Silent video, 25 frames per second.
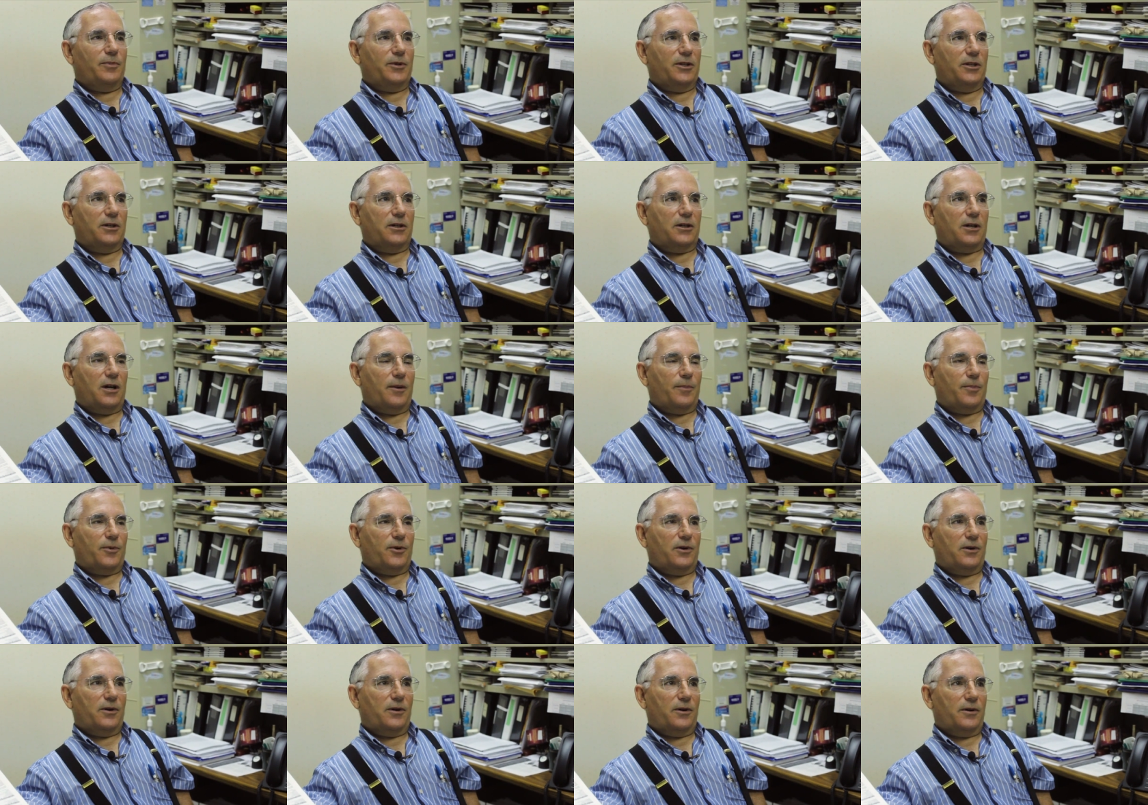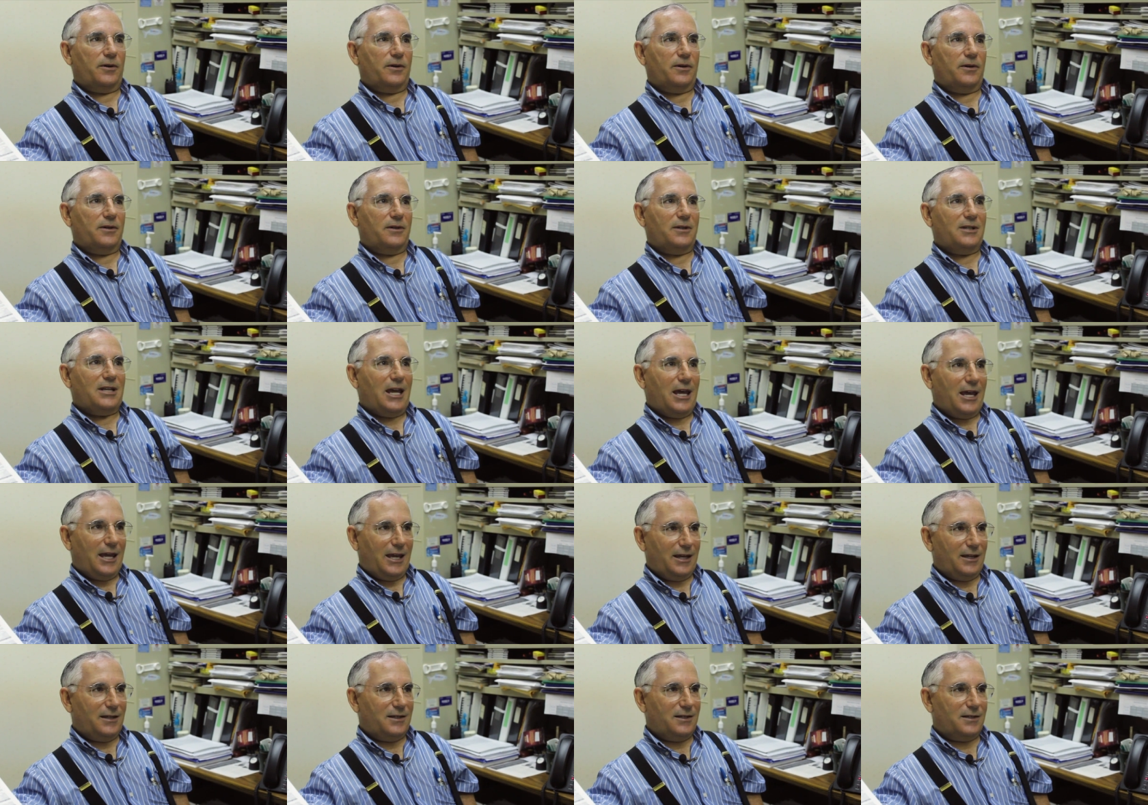But the copper
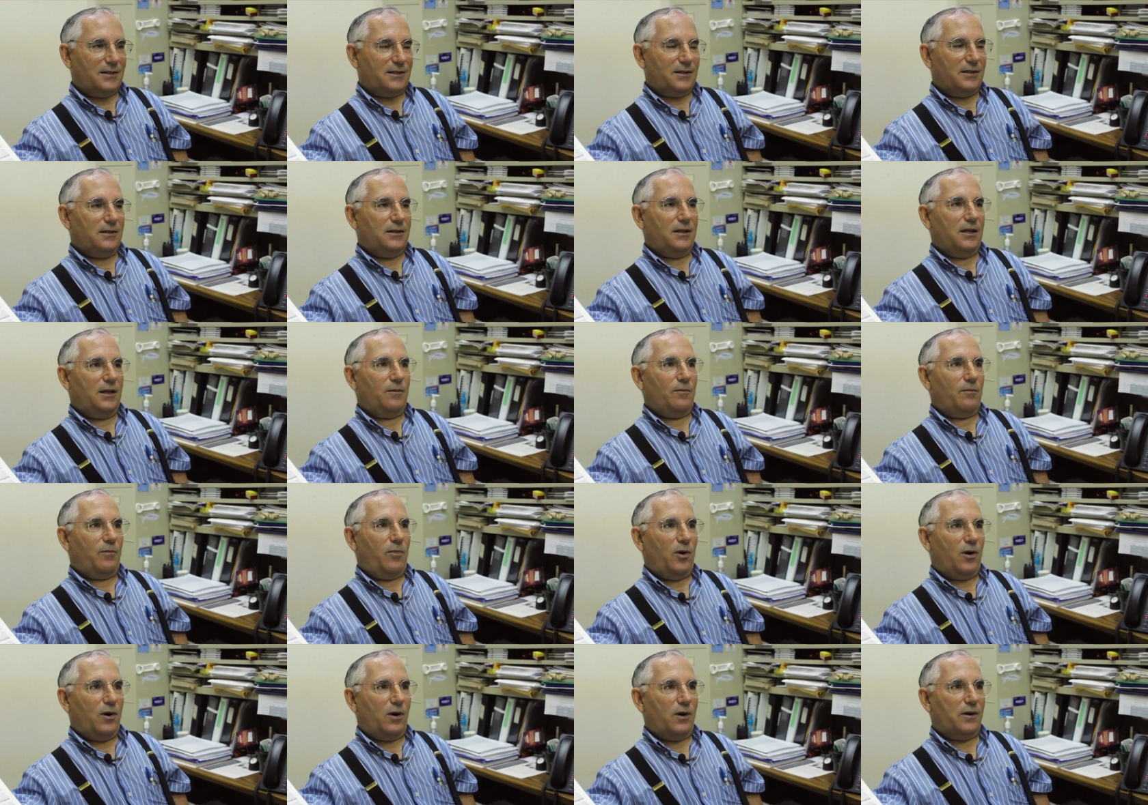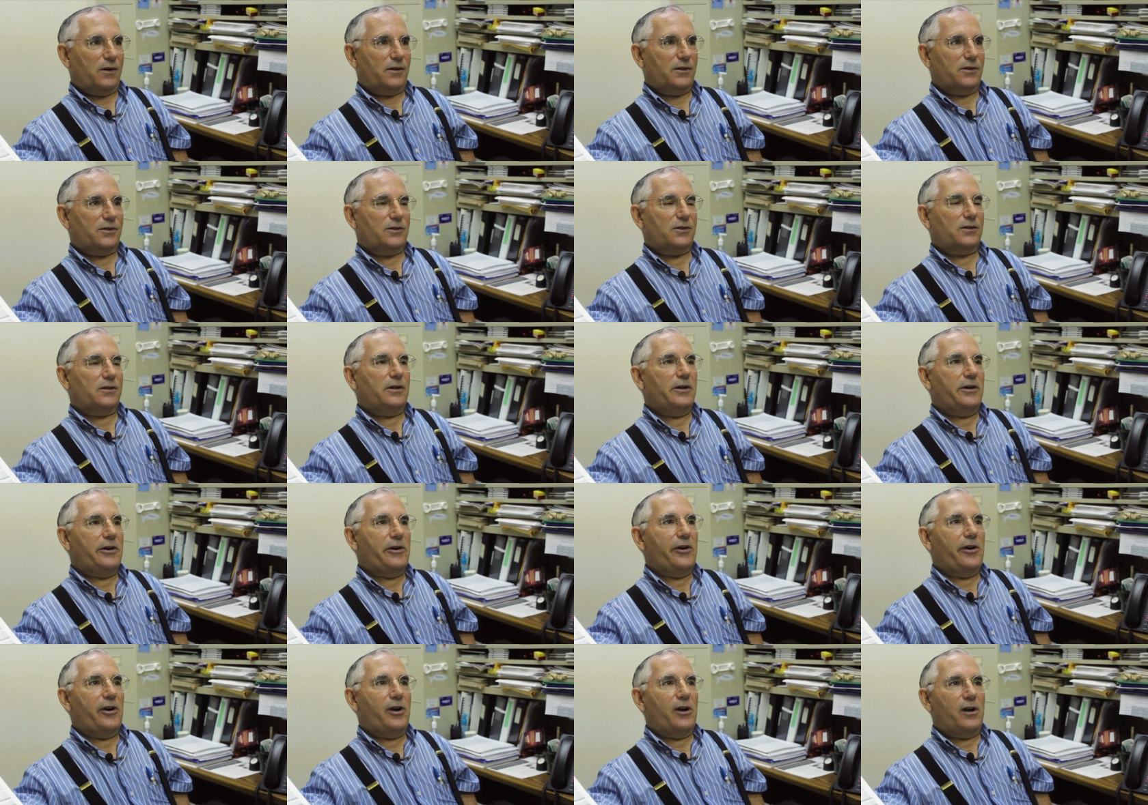tanks and bars,
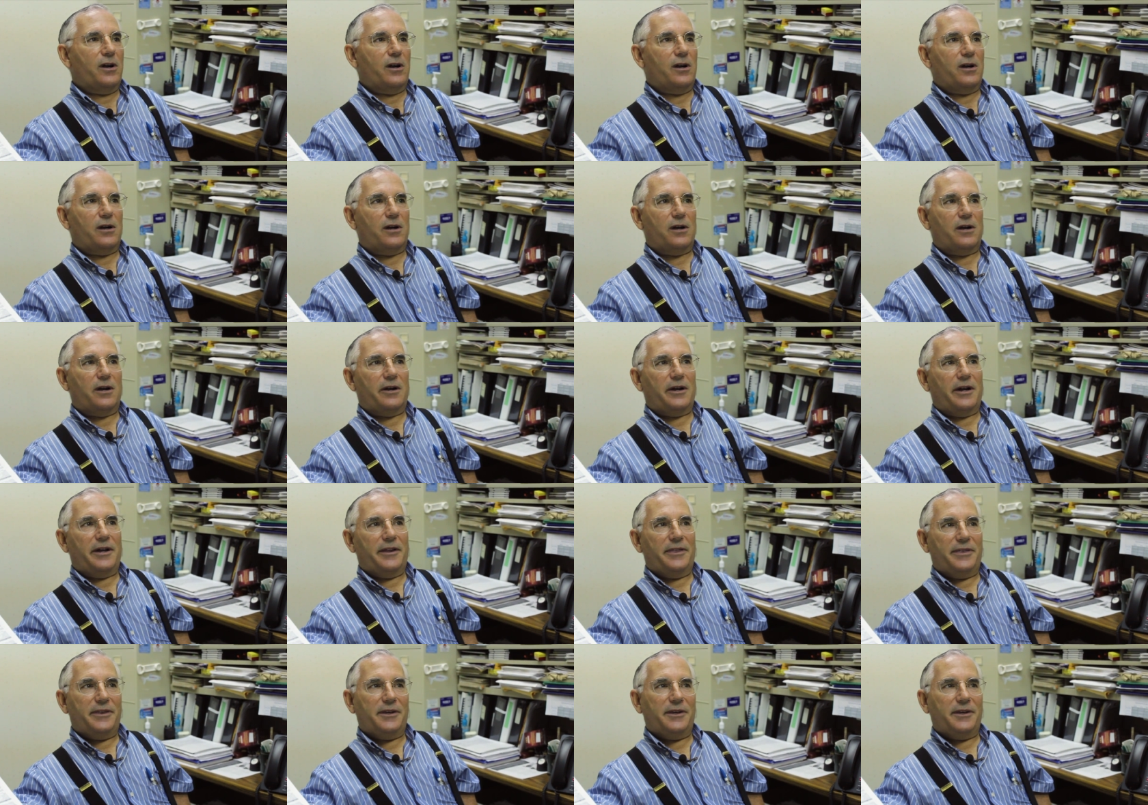I